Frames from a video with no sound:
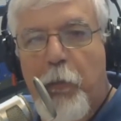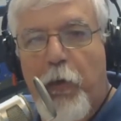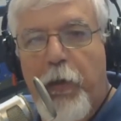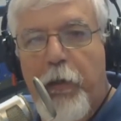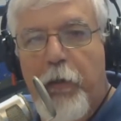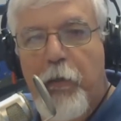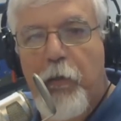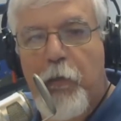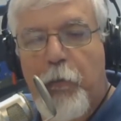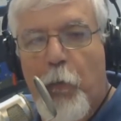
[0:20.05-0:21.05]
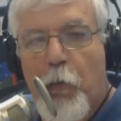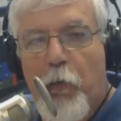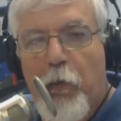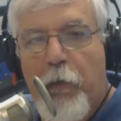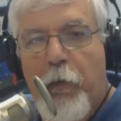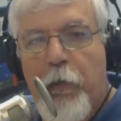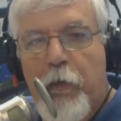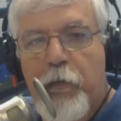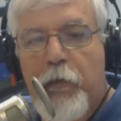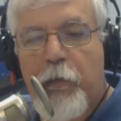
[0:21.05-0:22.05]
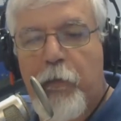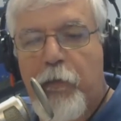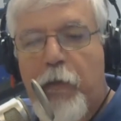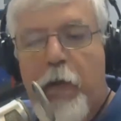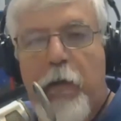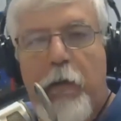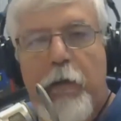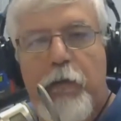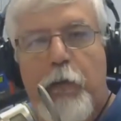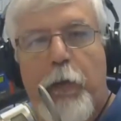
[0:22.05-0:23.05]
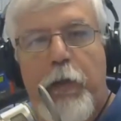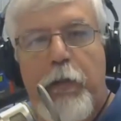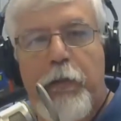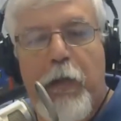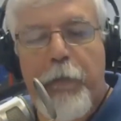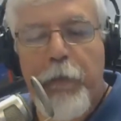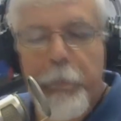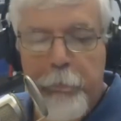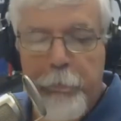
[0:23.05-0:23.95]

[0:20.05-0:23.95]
Morning News for this Thursday, August 27th.